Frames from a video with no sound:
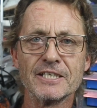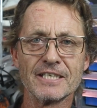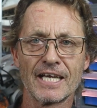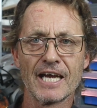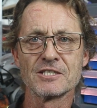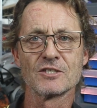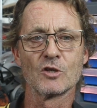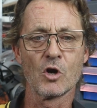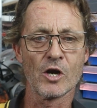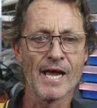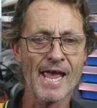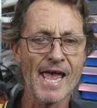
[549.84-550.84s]
indication
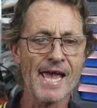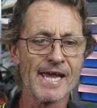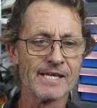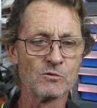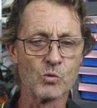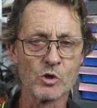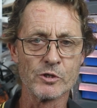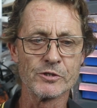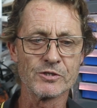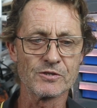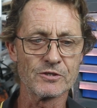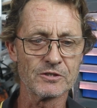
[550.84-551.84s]
I had
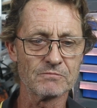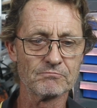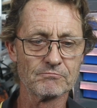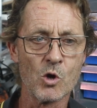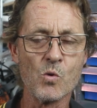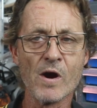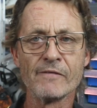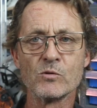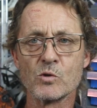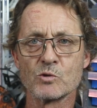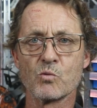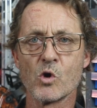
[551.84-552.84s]
was that whoever
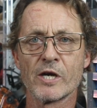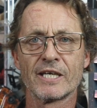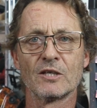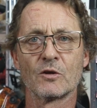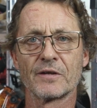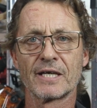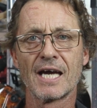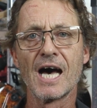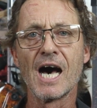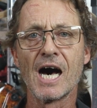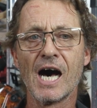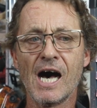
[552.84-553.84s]
was working on the
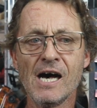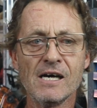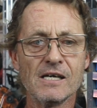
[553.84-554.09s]
car